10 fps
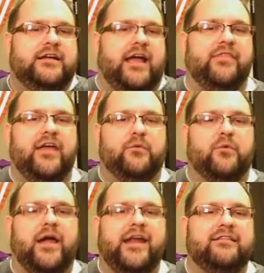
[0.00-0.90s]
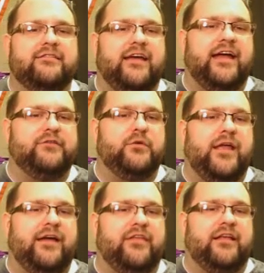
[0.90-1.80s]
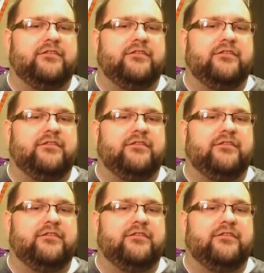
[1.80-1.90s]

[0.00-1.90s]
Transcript: And then right inside of it, we have that